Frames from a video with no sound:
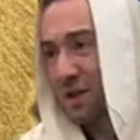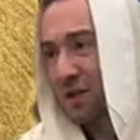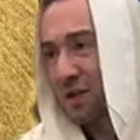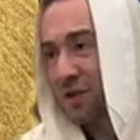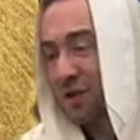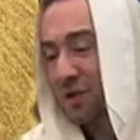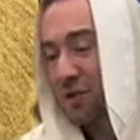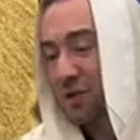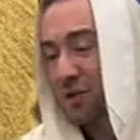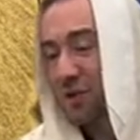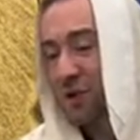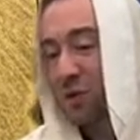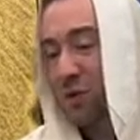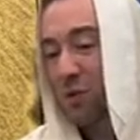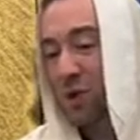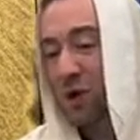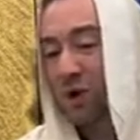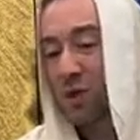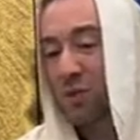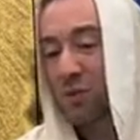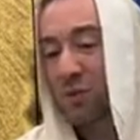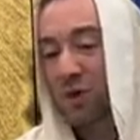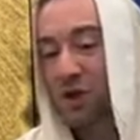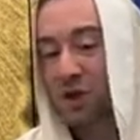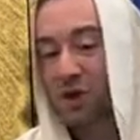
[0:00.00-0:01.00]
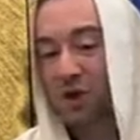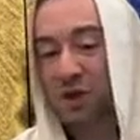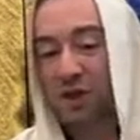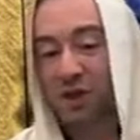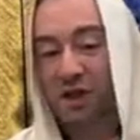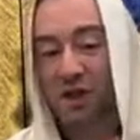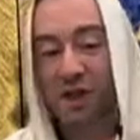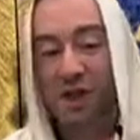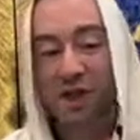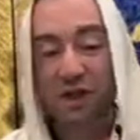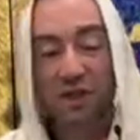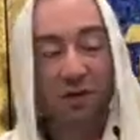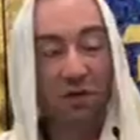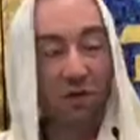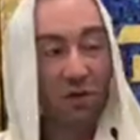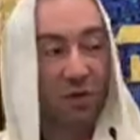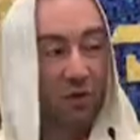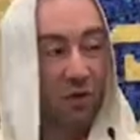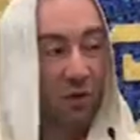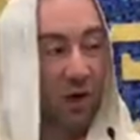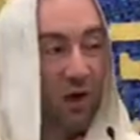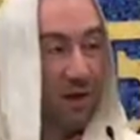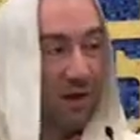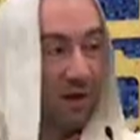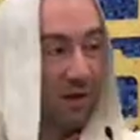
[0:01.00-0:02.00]
So he wanted to make sure that she gets into
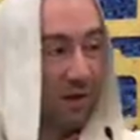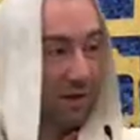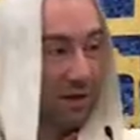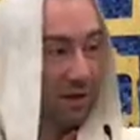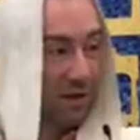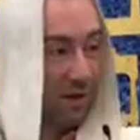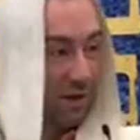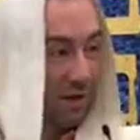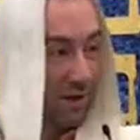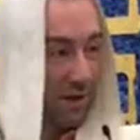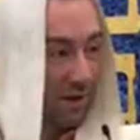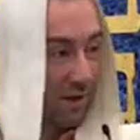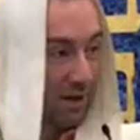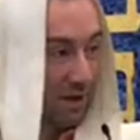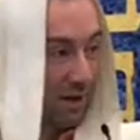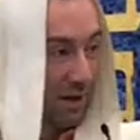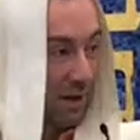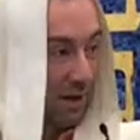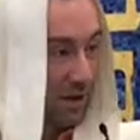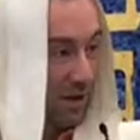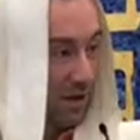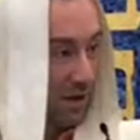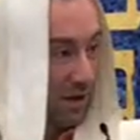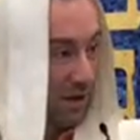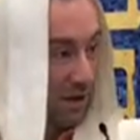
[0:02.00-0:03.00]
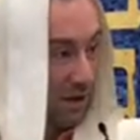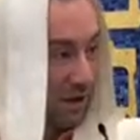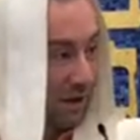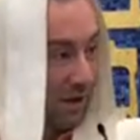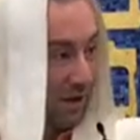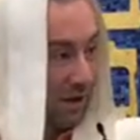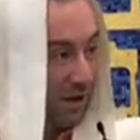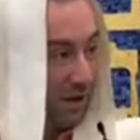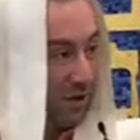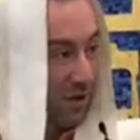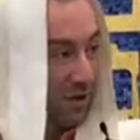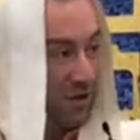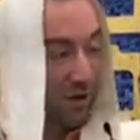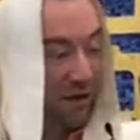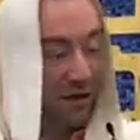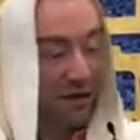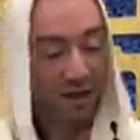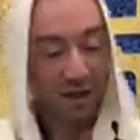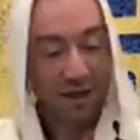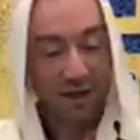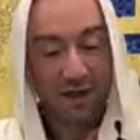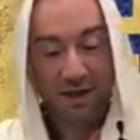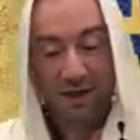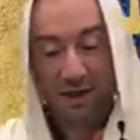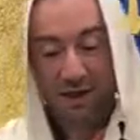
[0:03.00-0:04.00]
the right hands. She gets the right
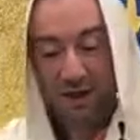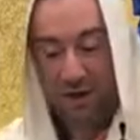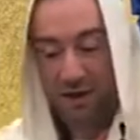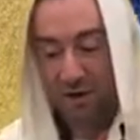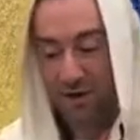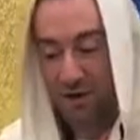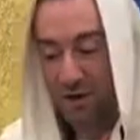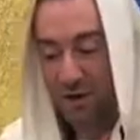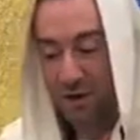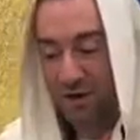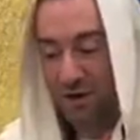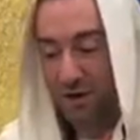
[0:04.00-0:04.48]
chatan.